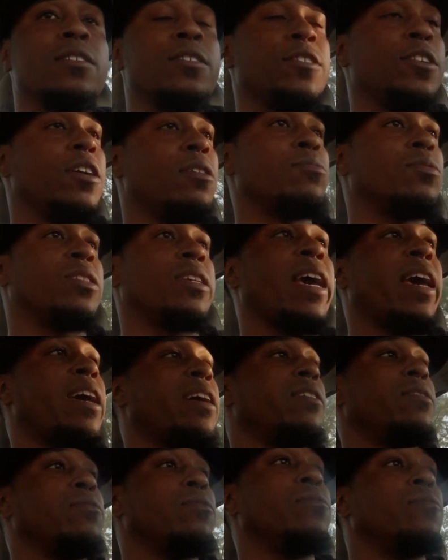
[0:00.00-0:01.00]
You know what I'm
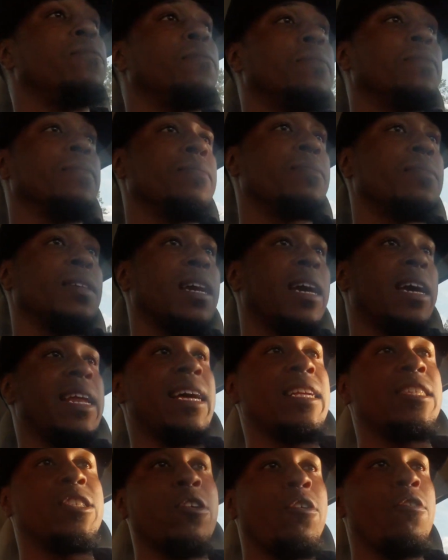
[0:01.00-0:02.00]
saying? And
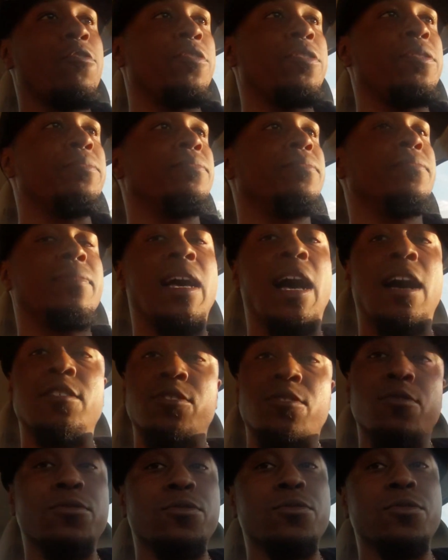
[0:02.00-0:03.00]
I told him I was
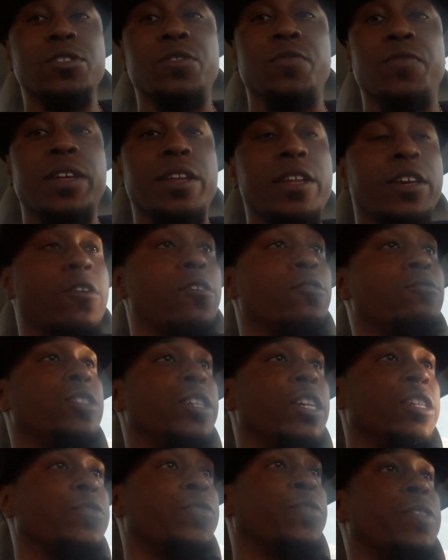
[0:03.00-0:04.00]
going to do this video
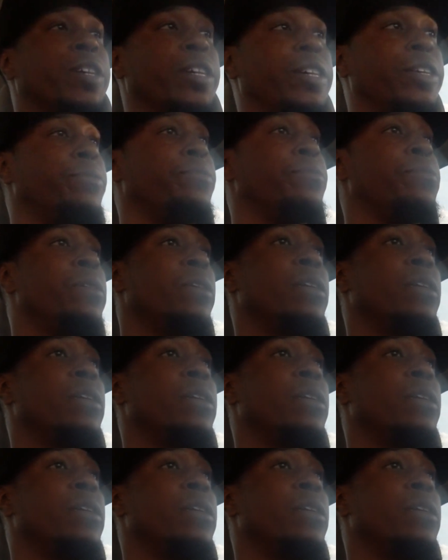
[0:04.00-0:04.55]
just for him.